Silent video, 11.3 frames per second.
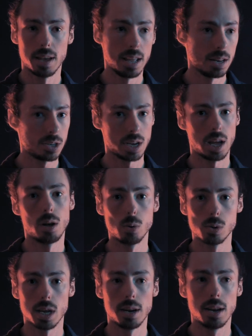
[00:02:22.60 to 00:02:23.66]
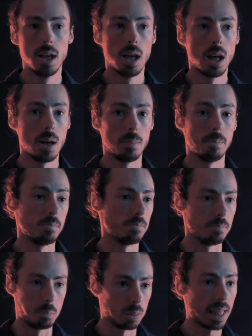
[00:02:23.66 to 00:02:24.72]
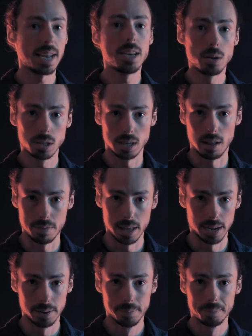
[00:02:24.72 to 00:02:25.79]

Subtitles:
in the shadows and blend yourself in.